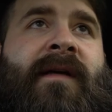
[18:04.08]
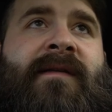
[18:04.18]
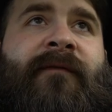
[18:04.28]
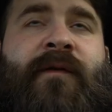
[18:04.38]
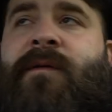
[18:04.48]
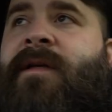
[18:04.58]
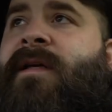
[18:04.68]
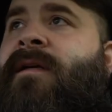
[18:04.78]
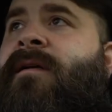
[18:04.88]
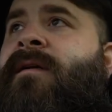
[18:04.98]
has a fuel
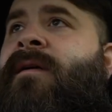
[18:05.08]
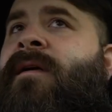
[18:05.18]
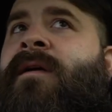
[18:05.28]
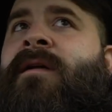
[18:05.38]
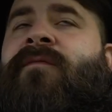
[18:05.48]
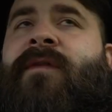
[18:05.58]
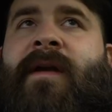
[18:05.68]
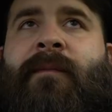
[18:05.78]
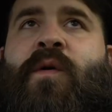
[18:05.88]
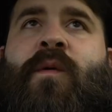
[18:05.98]
leak that
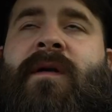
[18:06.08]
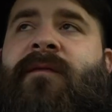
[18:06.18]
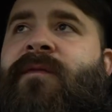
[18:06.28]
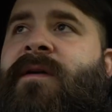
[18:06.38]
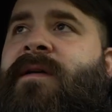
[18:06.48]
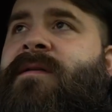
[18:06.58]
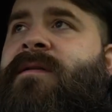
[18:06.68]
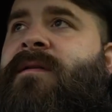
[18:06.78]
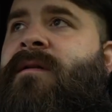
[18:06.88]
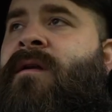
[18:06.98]
I'm going to
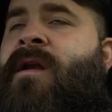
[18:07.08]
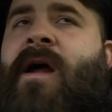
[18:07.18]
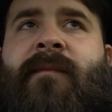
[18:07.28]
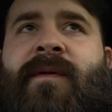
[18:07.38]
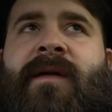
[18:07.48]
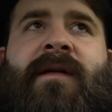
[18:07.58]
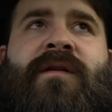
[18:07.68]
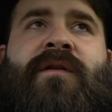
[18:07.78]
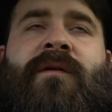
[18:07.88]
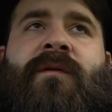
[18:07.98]
fix. Not a big
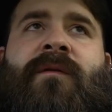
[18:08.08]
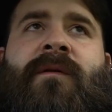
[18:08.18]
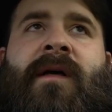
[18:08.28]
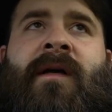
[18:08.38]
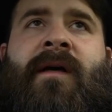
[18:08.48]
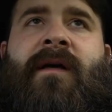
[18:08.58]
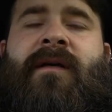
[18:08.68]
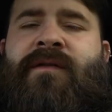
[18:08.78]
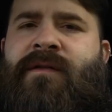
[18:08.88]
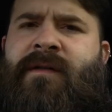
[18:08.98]
issue.
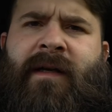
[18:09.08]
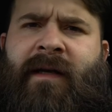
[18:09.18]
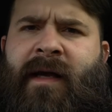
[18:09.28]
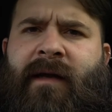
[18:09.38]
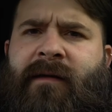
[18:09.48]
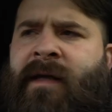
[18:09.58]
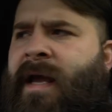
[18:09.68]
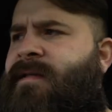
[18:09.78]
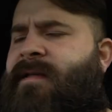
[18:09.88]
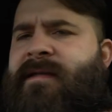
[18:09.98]
It's just got a
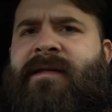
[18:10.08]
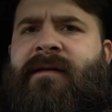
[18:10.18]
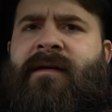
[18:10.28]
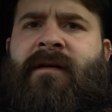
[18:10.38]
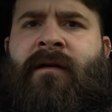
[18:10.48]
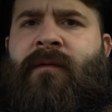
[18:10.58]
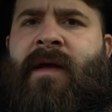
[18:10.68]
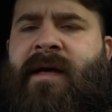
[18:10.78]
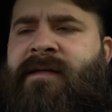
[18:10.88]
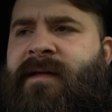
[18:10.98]
gasket sealant and a new
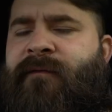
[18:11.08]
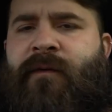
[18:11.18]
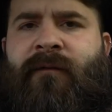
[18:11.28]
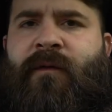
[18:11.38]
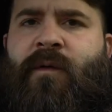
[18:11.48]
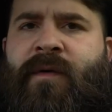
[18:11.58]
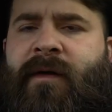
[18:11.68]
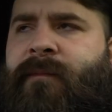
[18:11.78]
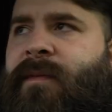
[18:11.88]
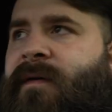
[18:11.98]
gasket for the fuel
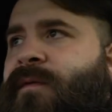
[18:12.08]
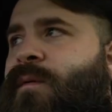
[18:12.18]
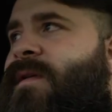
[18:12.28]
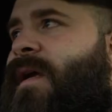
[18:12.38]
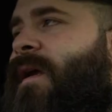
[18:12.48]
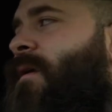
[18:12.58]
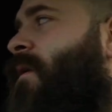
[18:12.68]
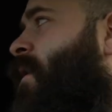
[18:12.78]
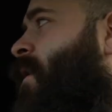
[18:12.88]
pump and fuel tank.